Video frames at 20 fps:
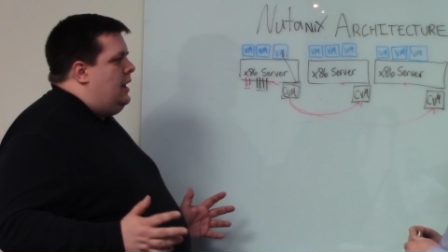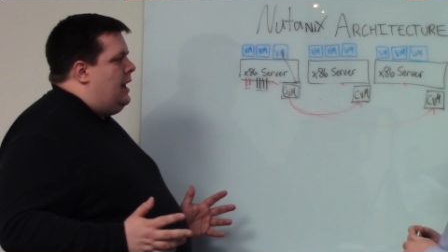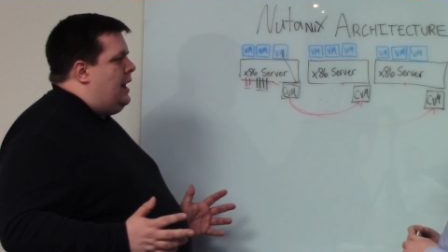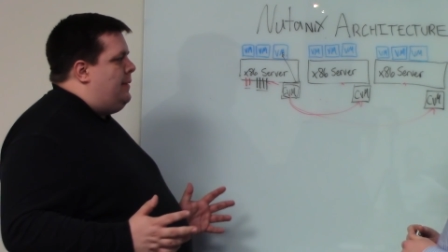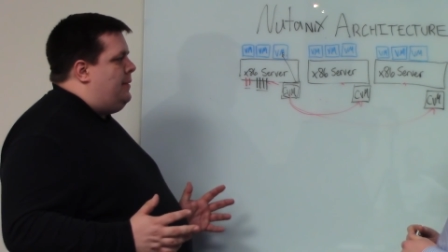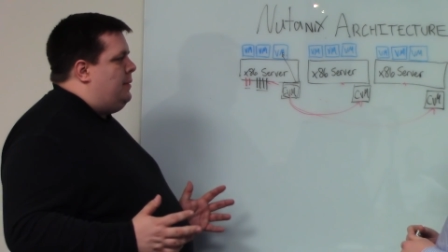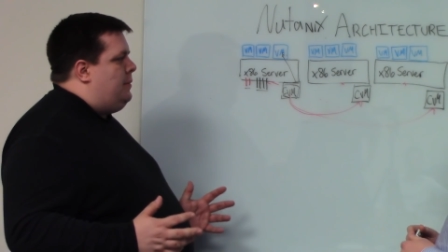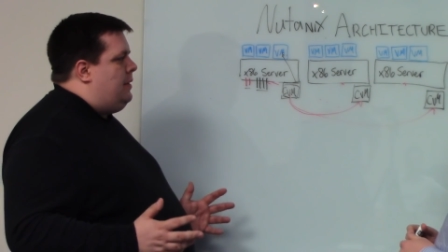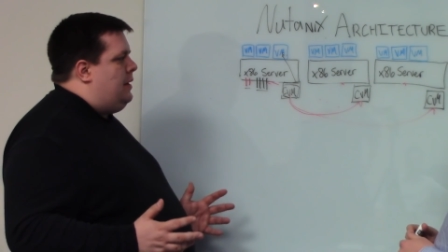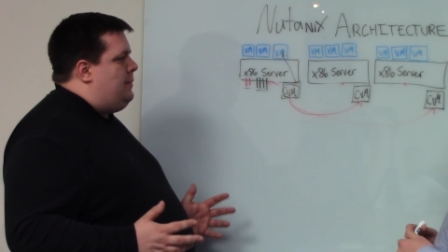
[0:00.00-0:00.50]
I
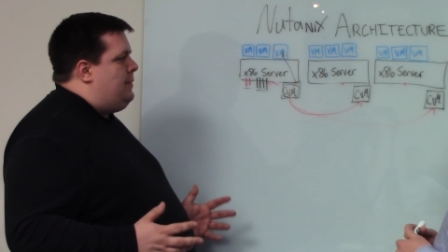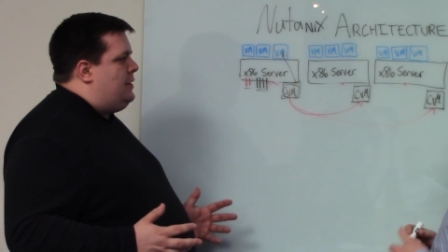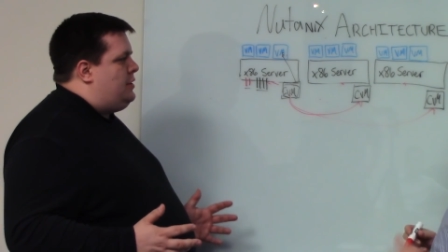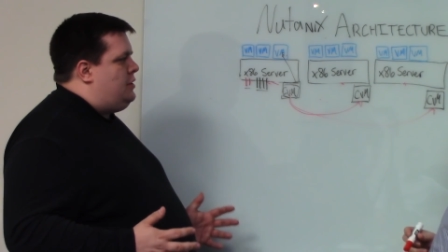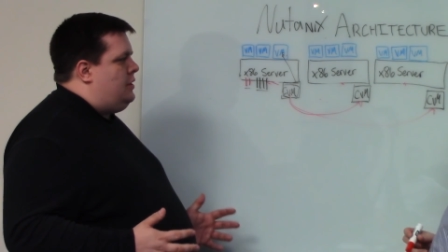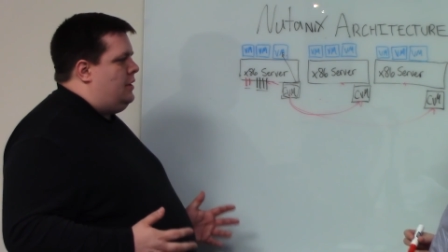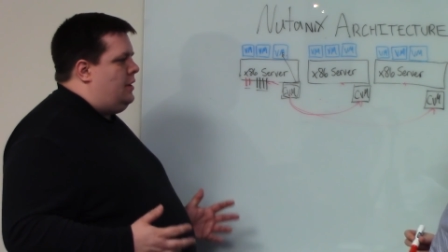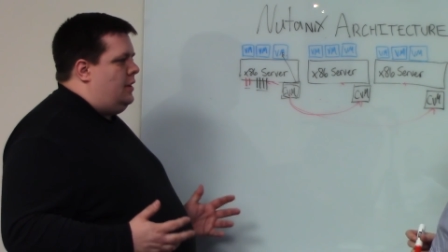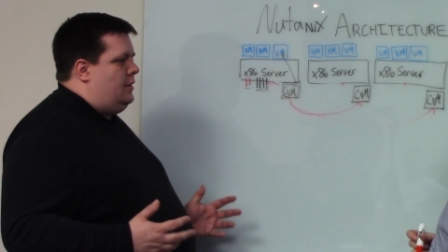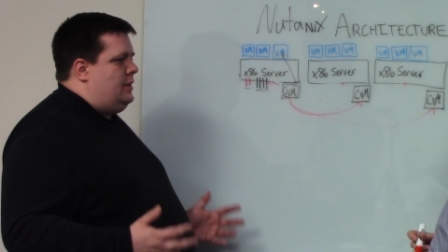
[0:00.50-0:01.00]
mean, we want to make
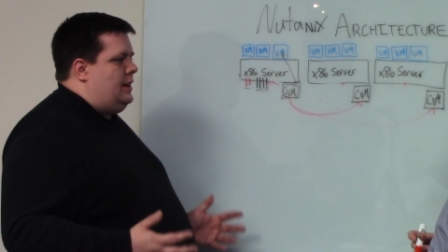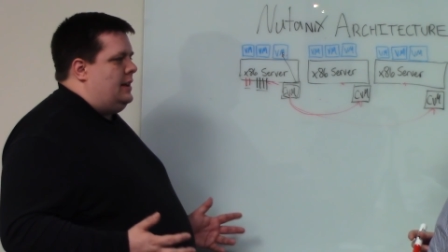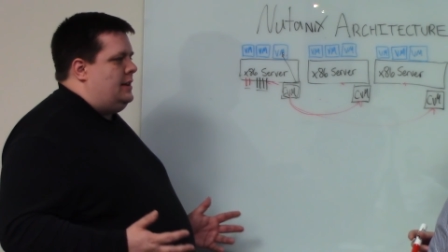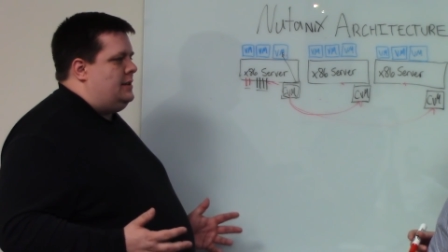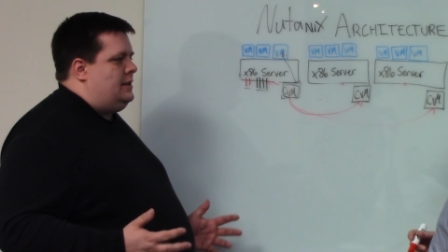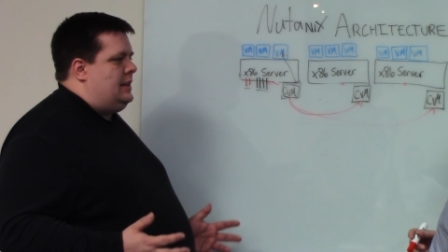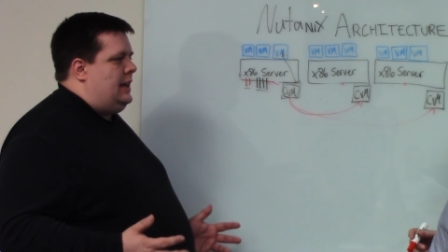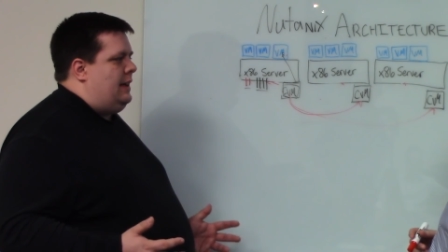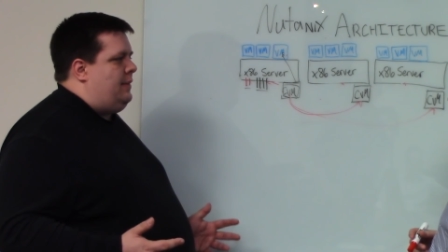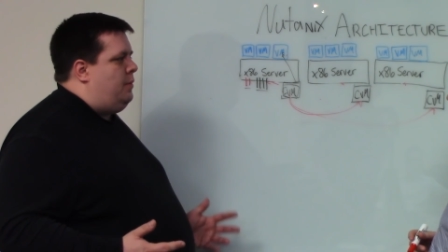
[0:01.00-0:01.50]
sure that our data
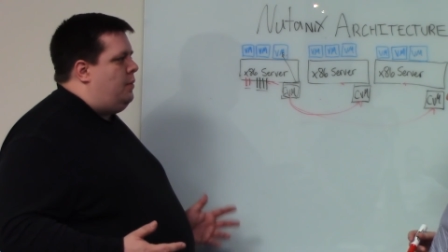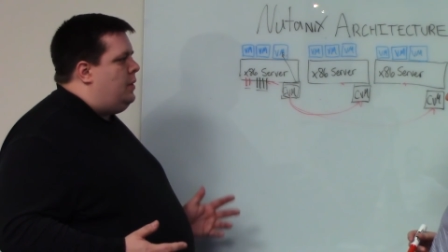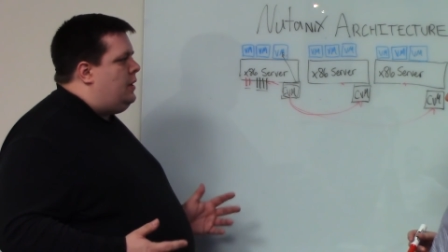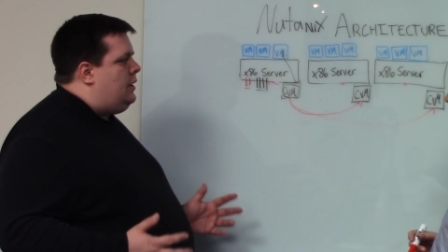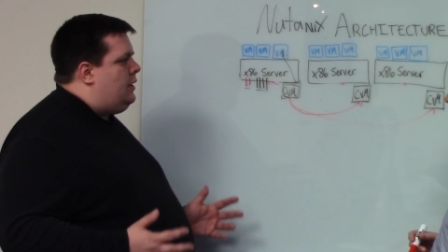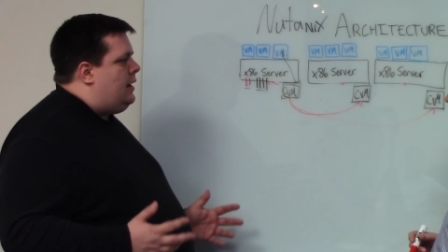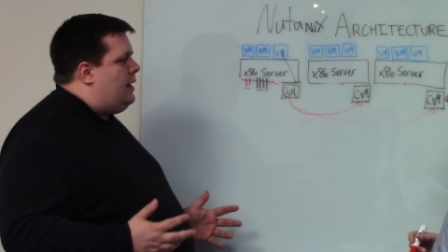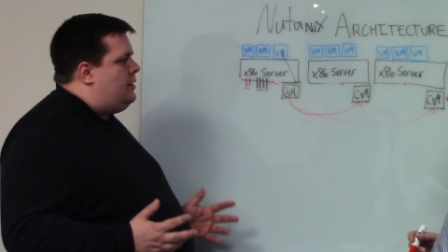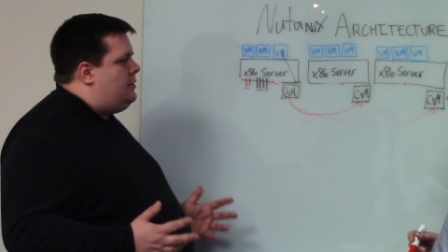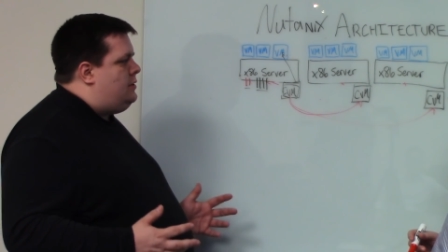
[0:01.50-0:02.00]
is safe. What do
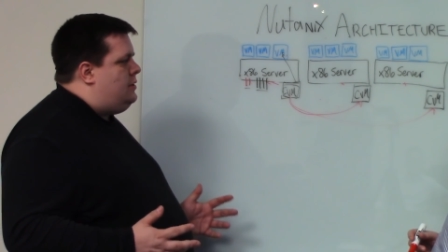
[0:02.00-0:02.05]
you guys